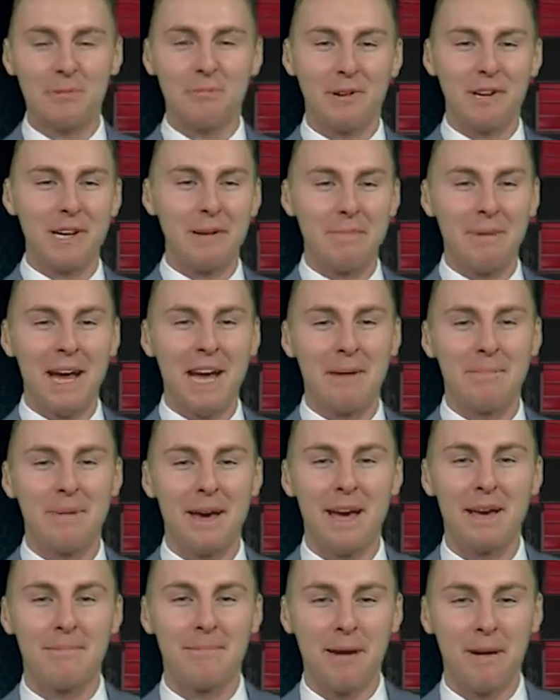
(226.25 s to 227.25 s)
He's bringing
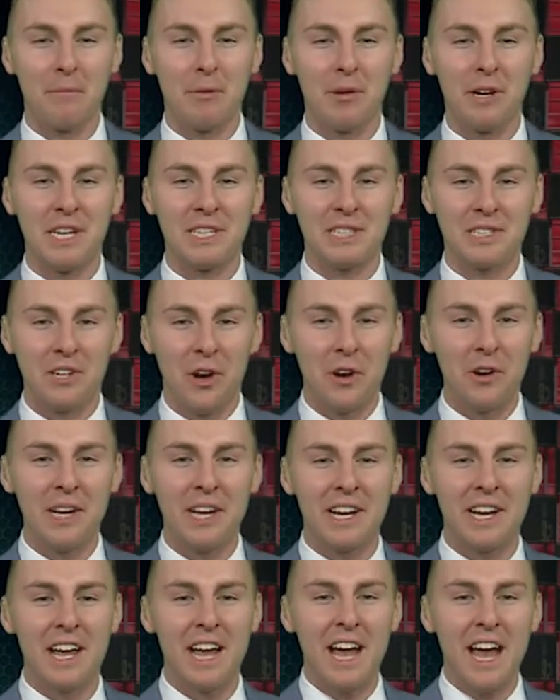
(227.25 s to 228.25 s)
back bad memories.
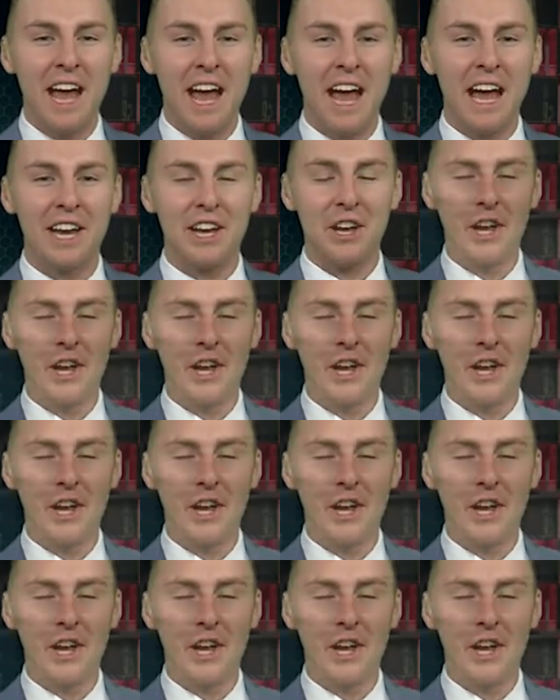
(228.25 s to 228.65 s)
Starting at